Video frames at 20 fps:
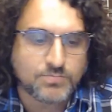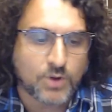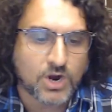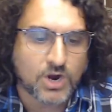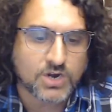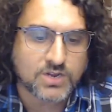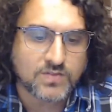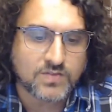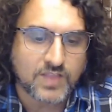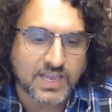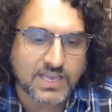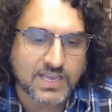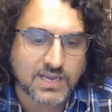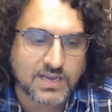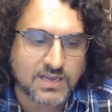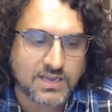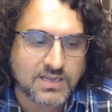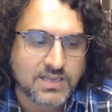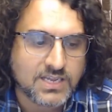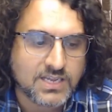part of like
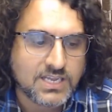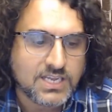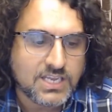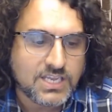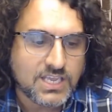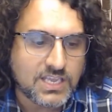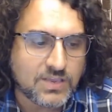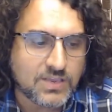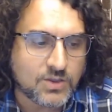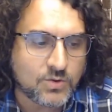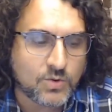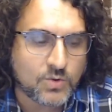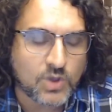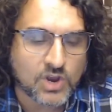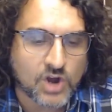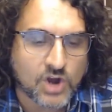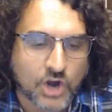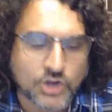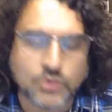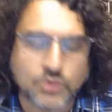
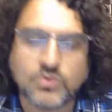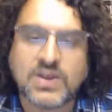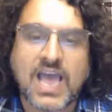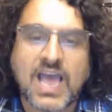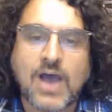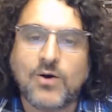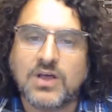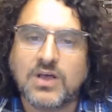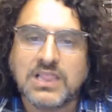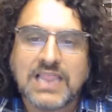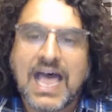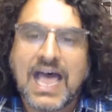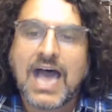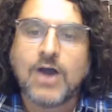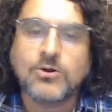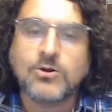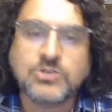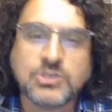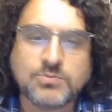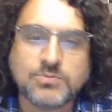are you now
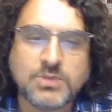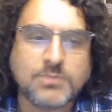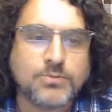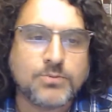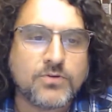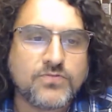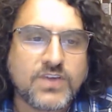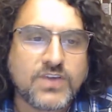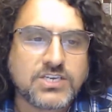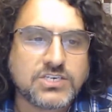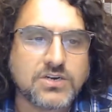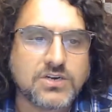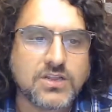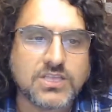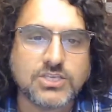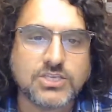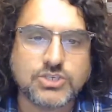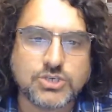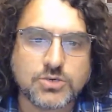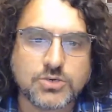allowed to be
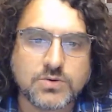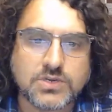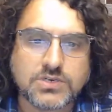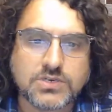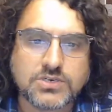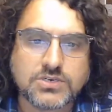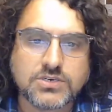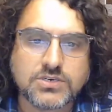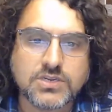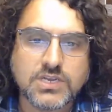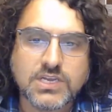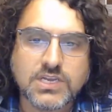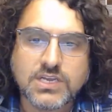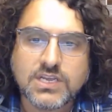professionally Jewish